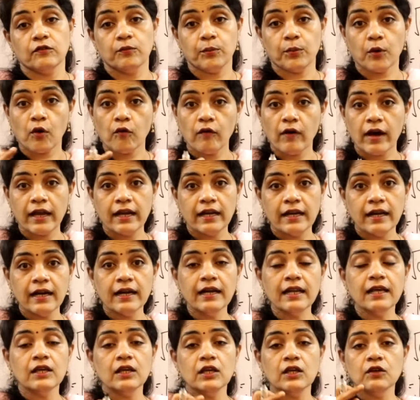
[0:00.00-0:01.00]

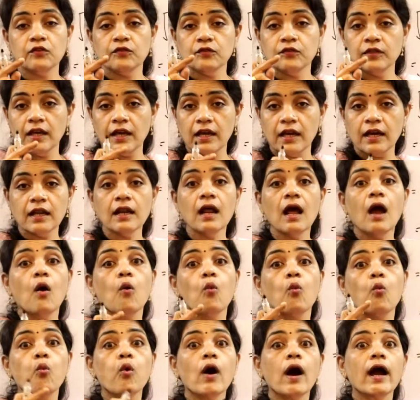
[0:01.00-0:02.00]
provided if their
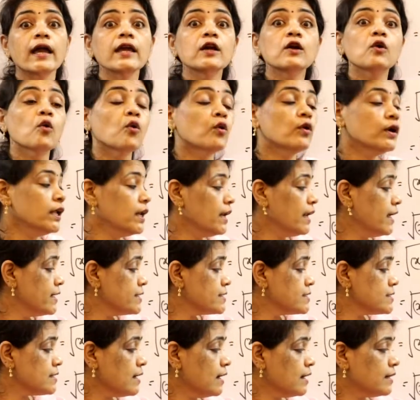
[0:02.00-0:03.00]
y
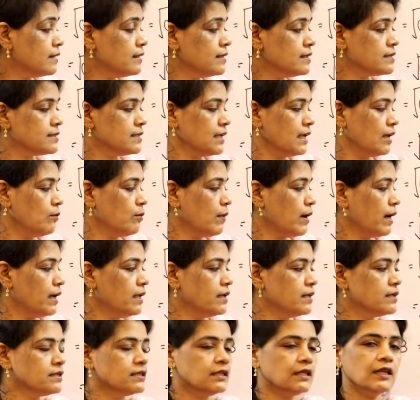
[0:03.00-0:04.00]
coordinates are the same,
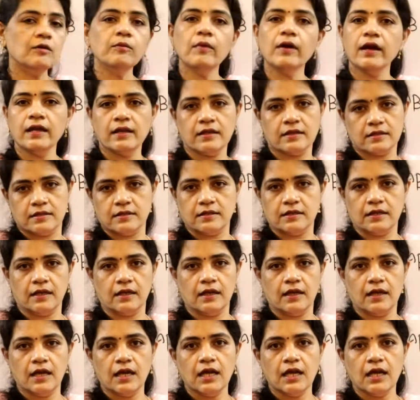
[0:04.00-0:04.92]
minus 3 minus 3.